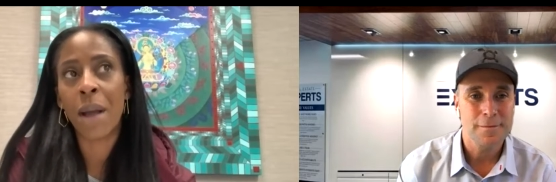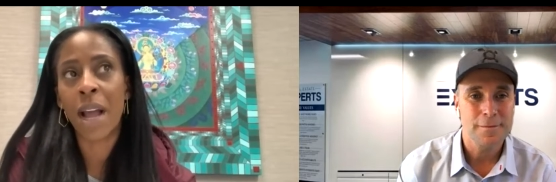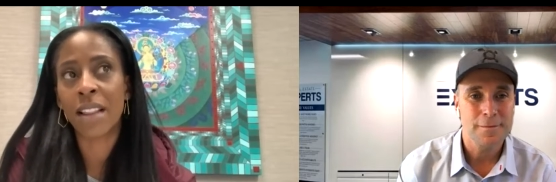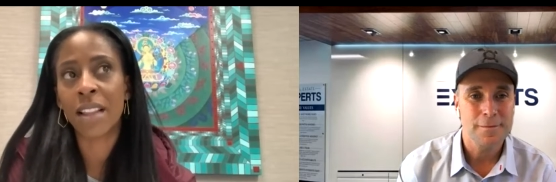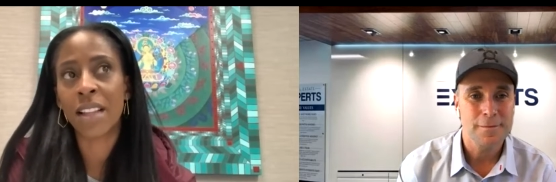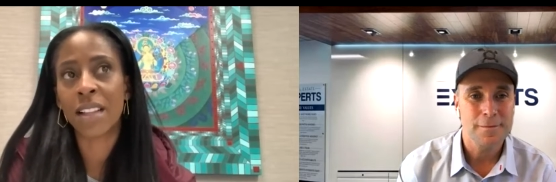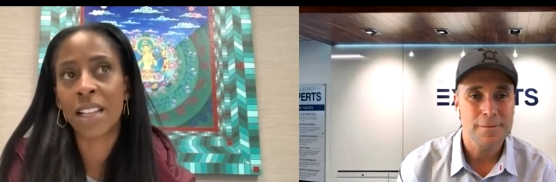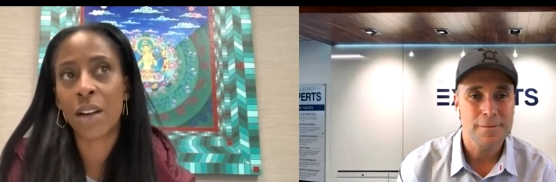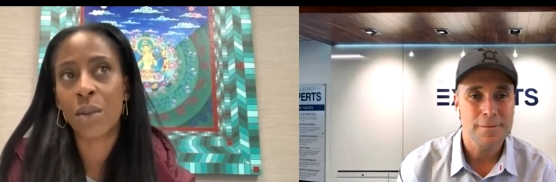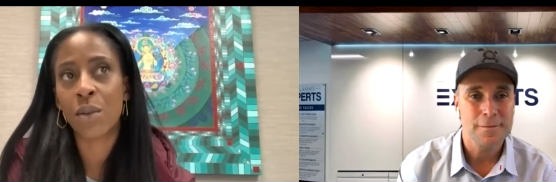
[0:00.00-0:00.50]
Speaker 1: i
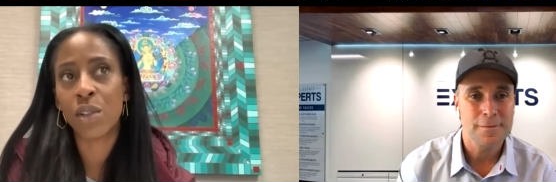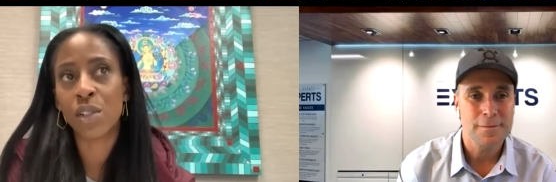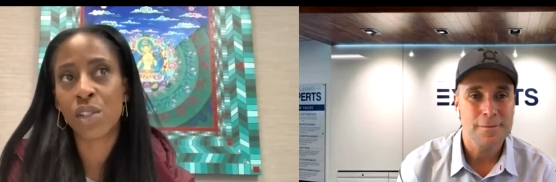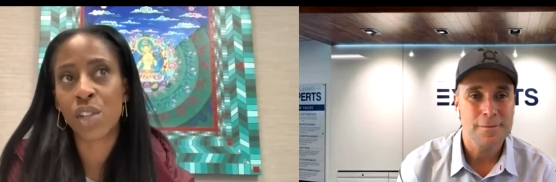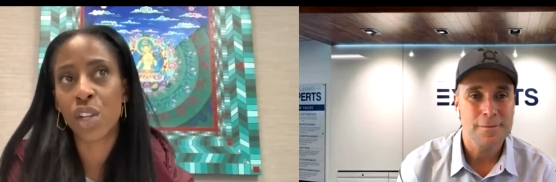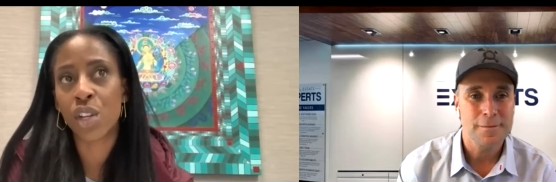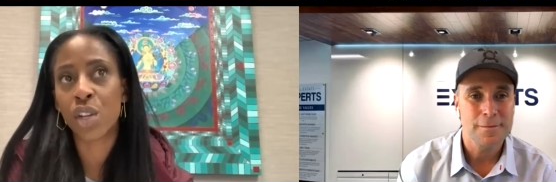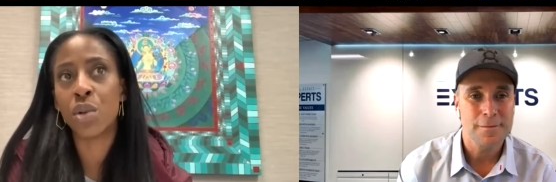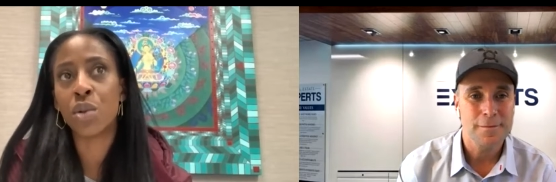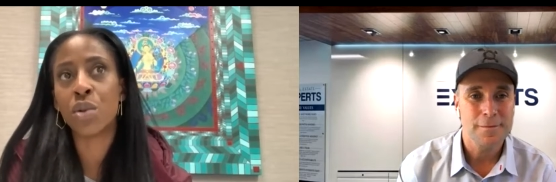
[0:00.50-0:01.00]
think that was
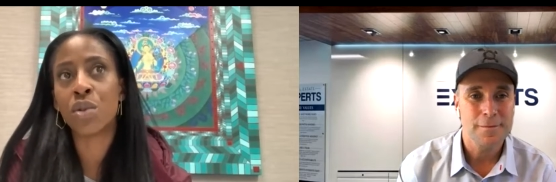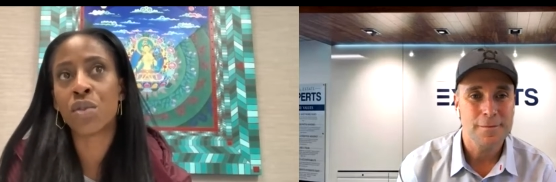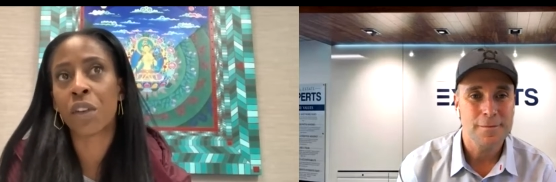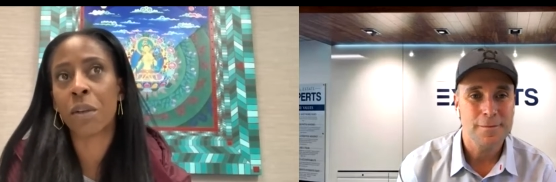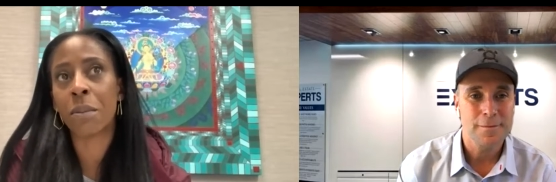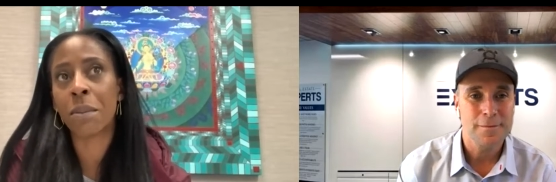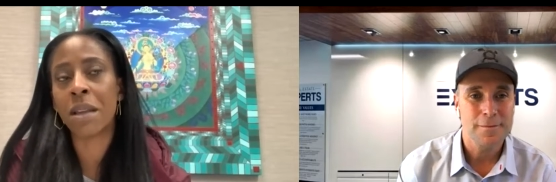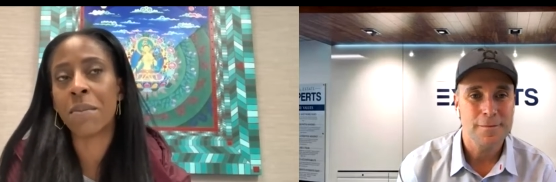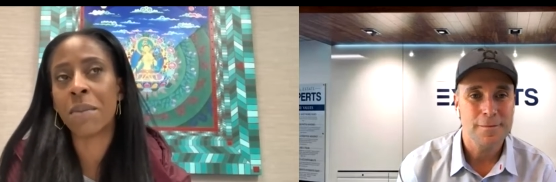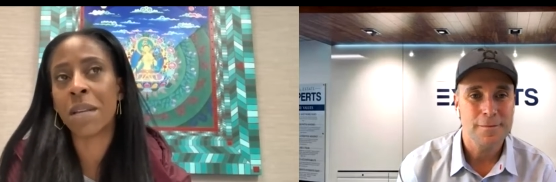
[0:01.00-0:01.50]
huge for
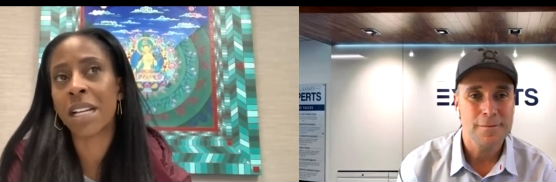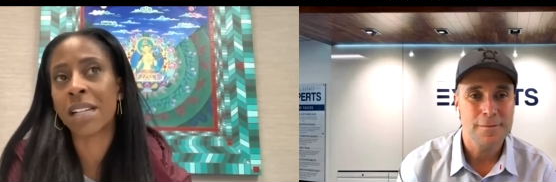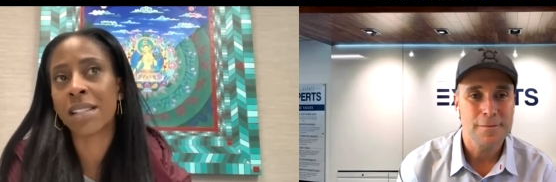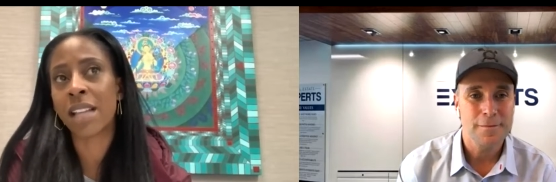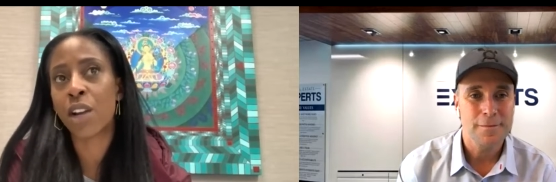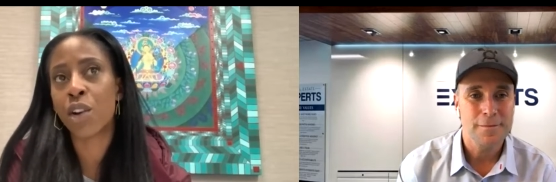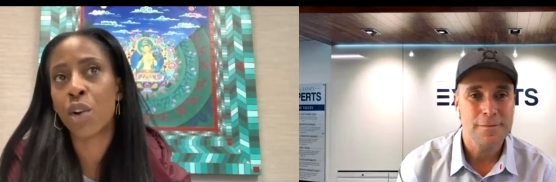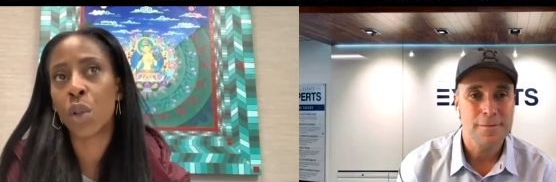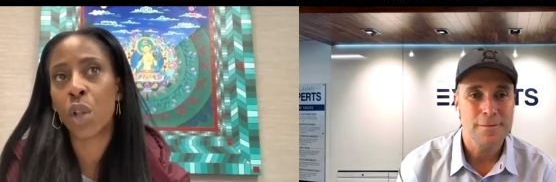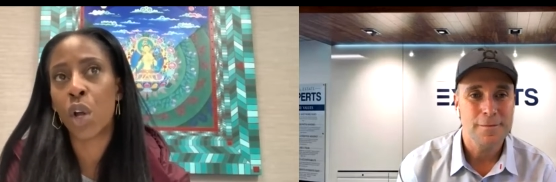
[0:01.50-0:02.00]
me because i
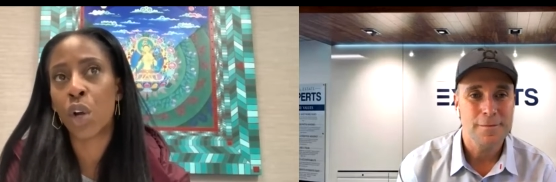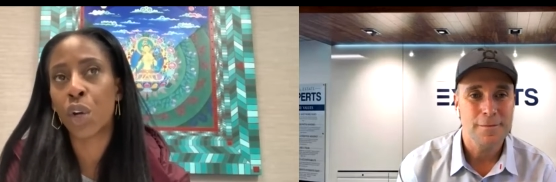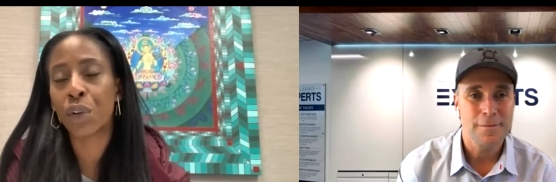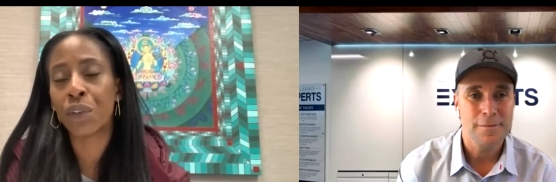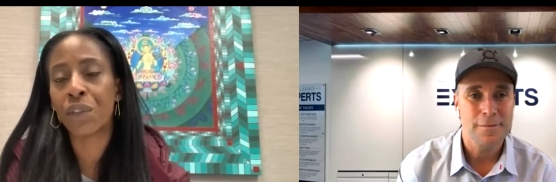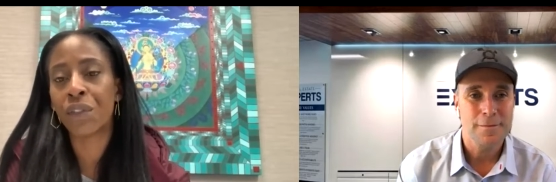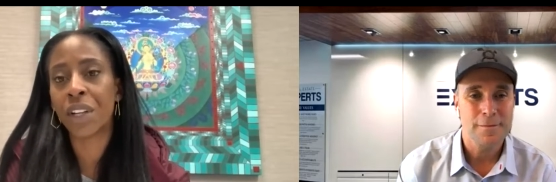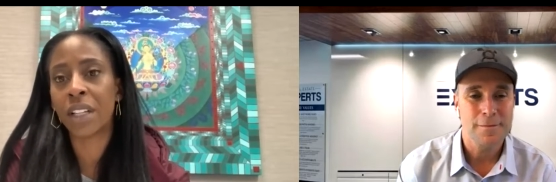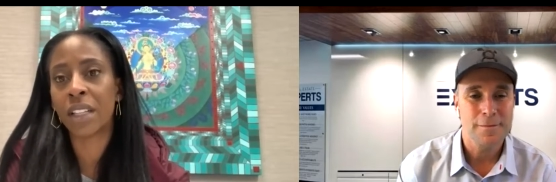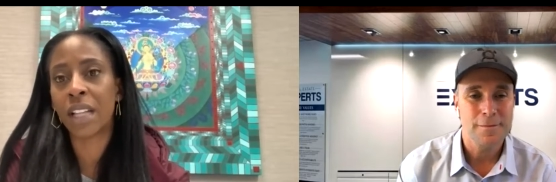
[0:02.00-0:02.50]
no
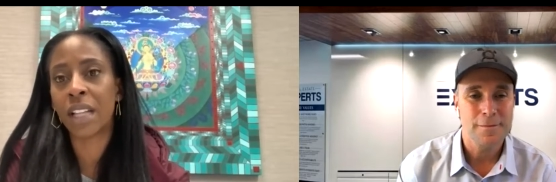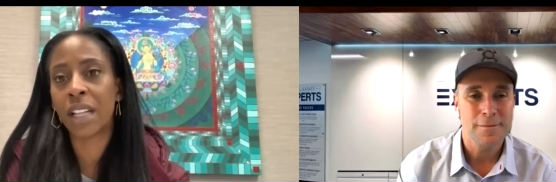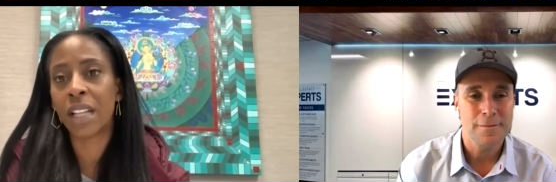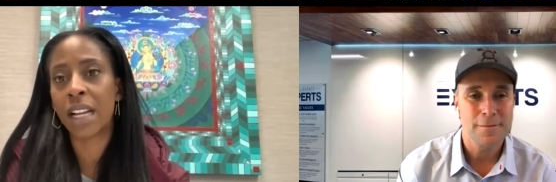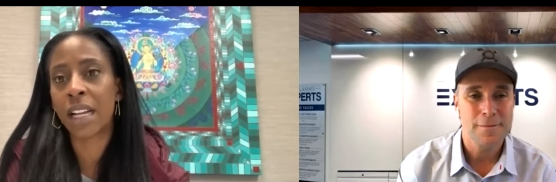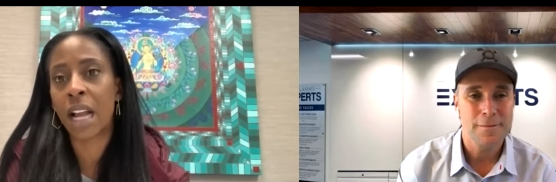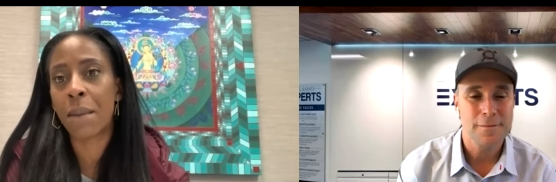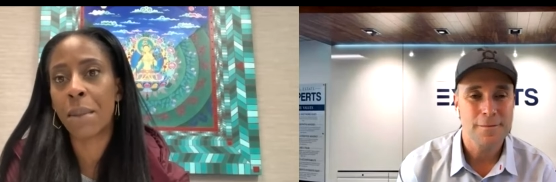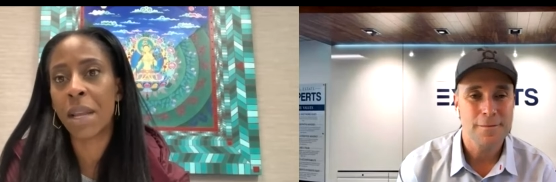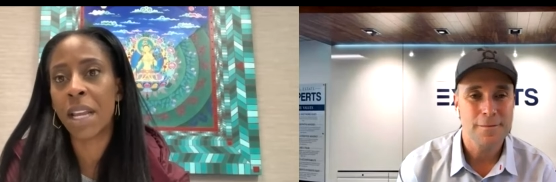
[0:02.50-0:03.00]
longer feel like
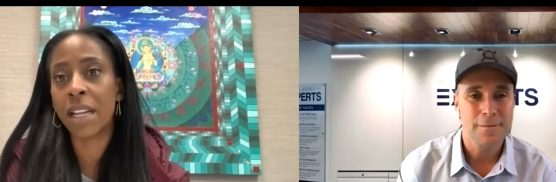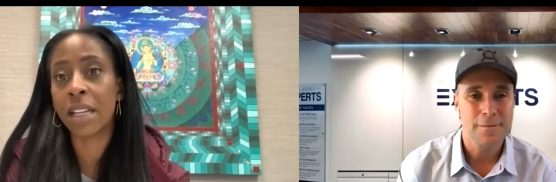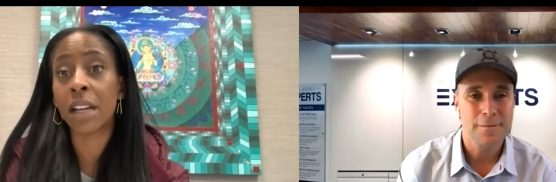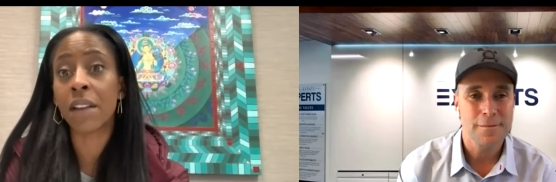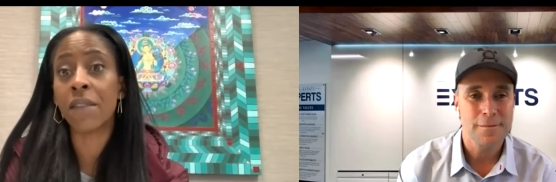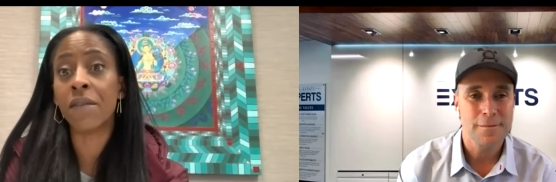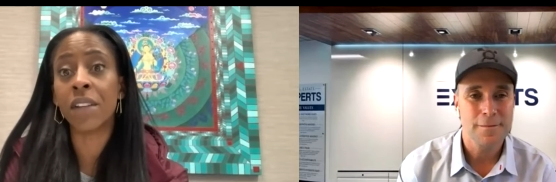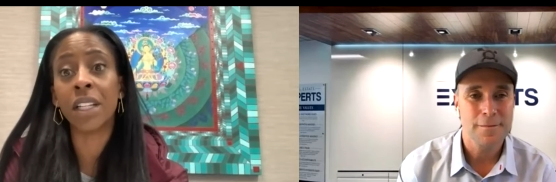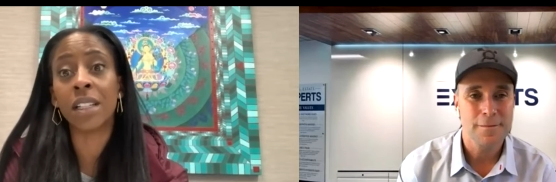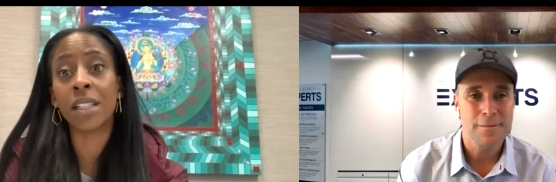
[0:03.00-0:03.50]
i'm
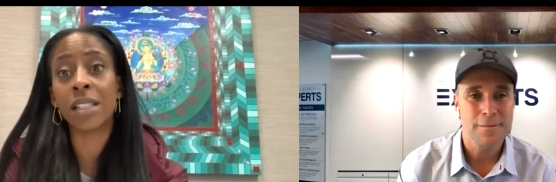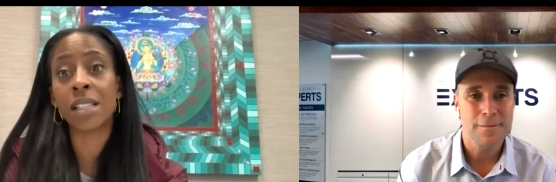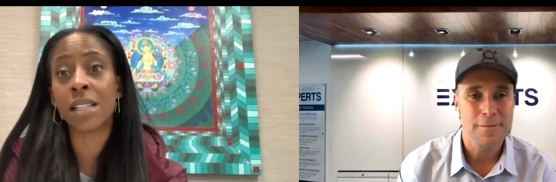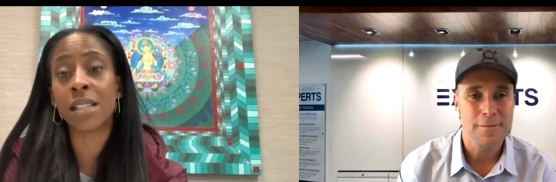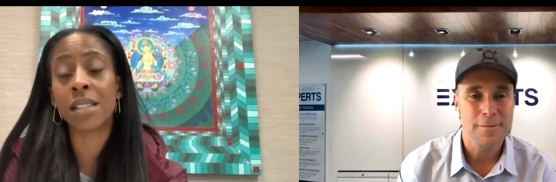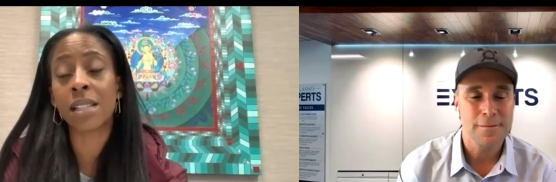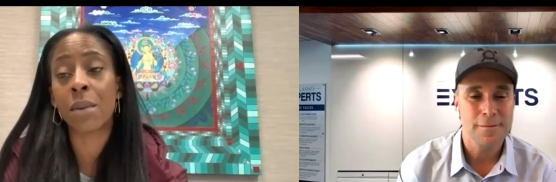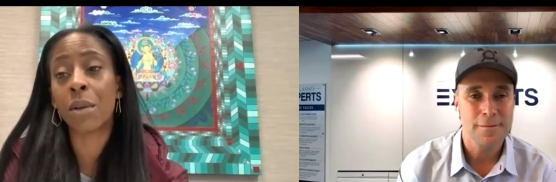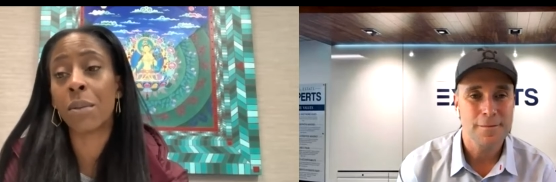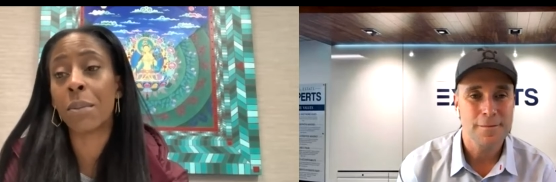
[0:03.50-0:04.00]
inconveniencing
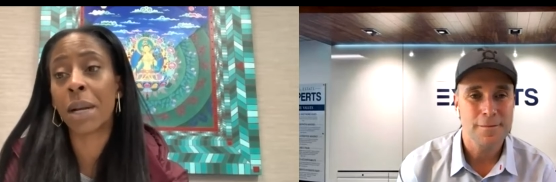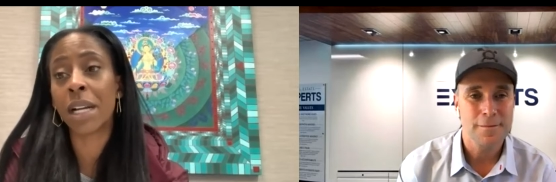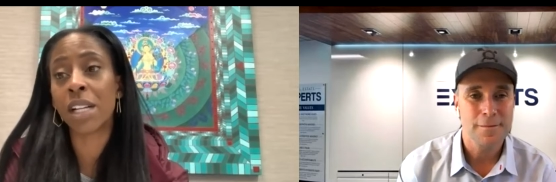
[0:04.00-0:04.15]
someone by